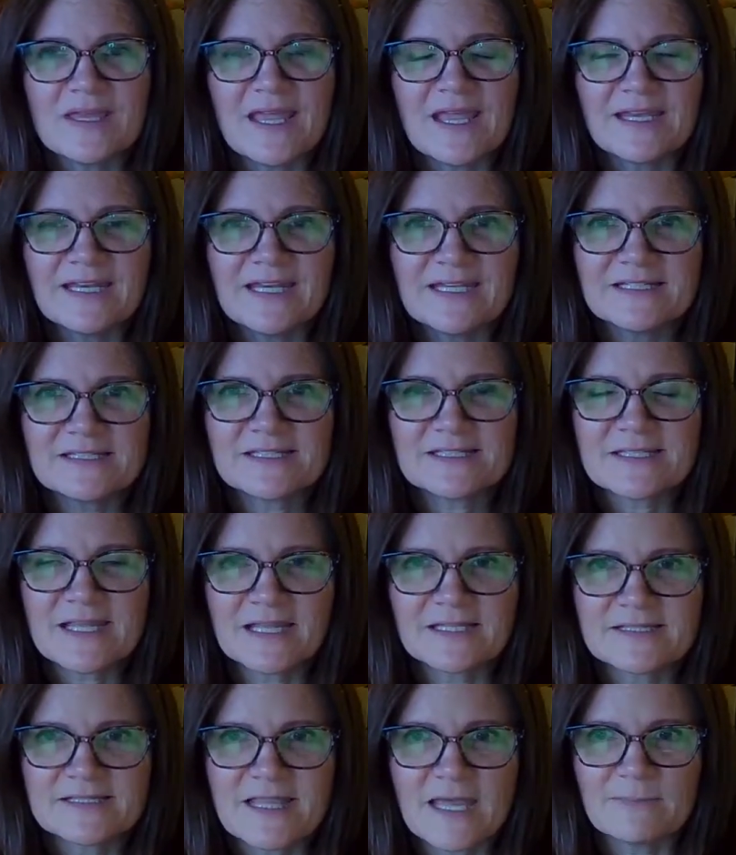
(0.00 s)
And in a
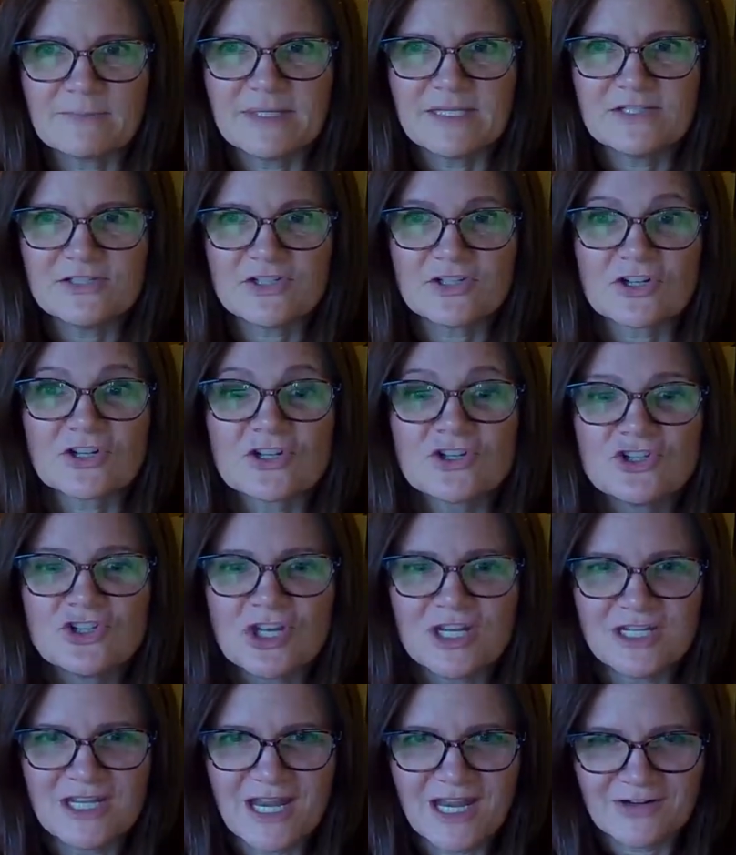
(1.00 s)
sense, that means you're
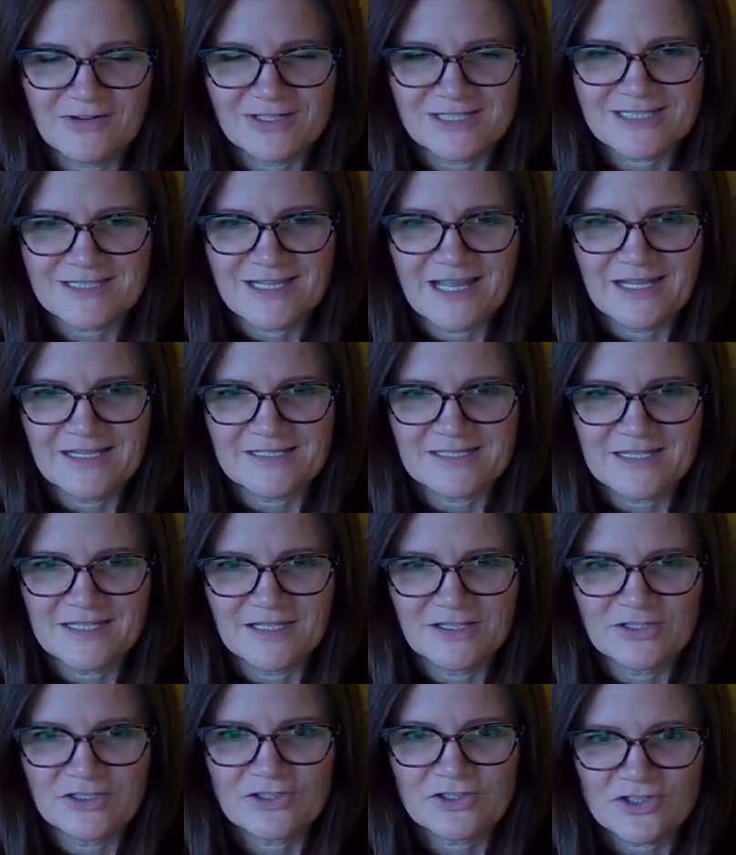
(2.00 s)

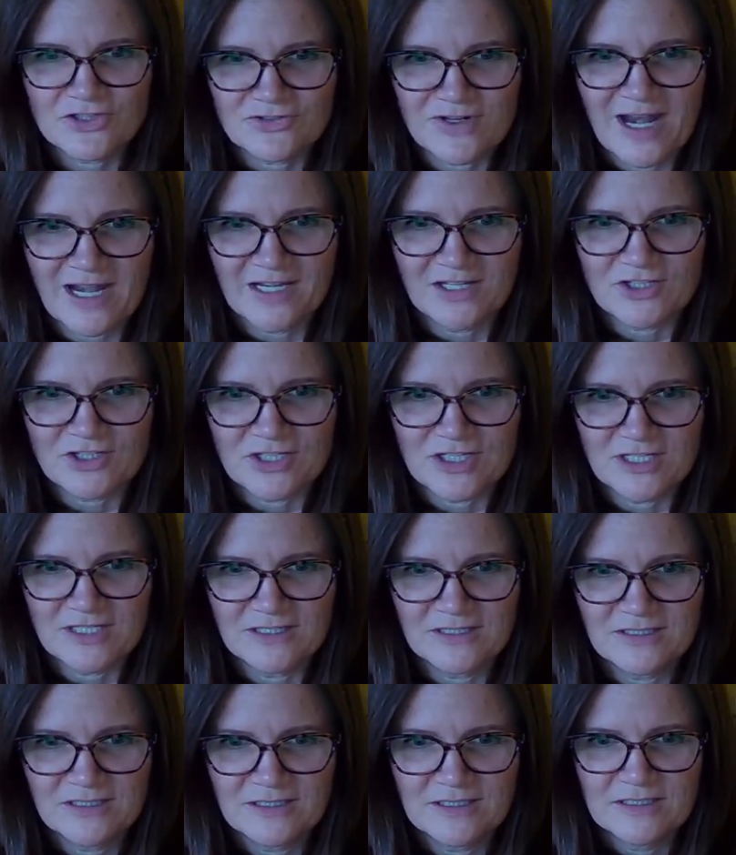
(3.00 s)
genericizing your strategy.